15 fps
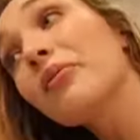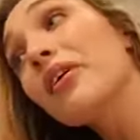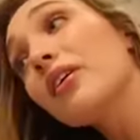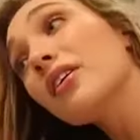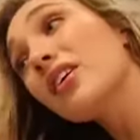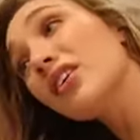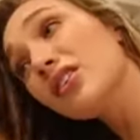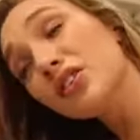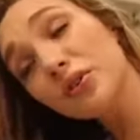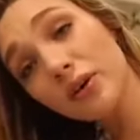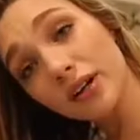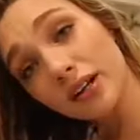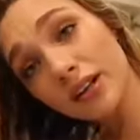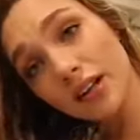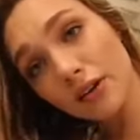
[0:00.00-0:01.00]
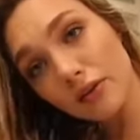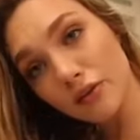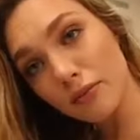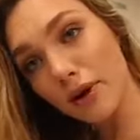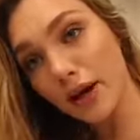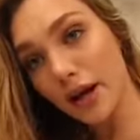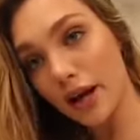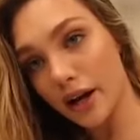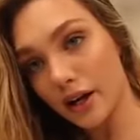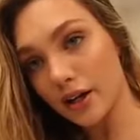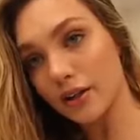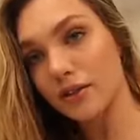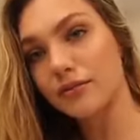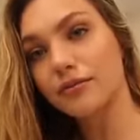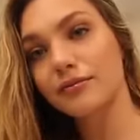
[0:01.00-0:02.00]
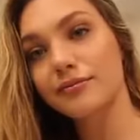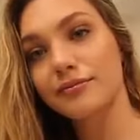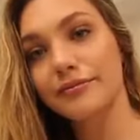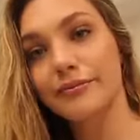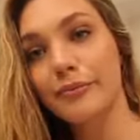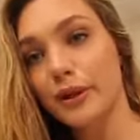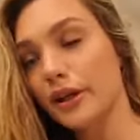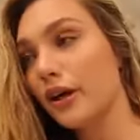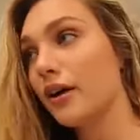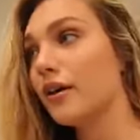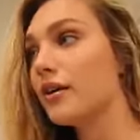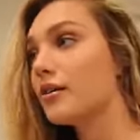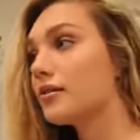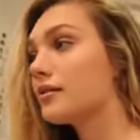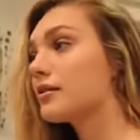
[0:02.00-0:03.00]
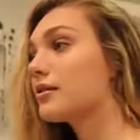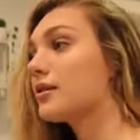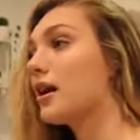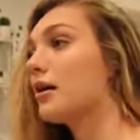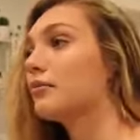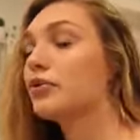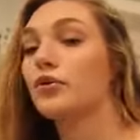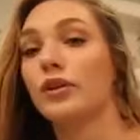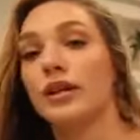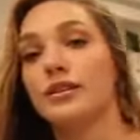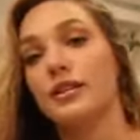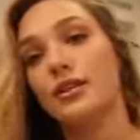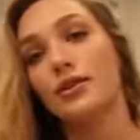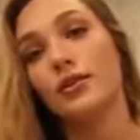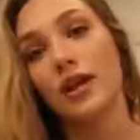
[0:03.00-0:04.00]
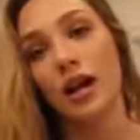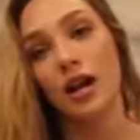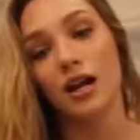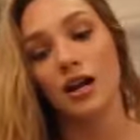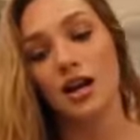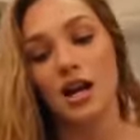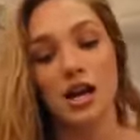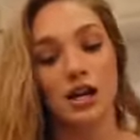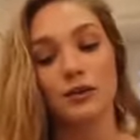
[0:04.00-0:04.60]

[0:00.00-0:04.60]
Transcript: I'm not gonna do anything with my hair because I'm too lazy to do that.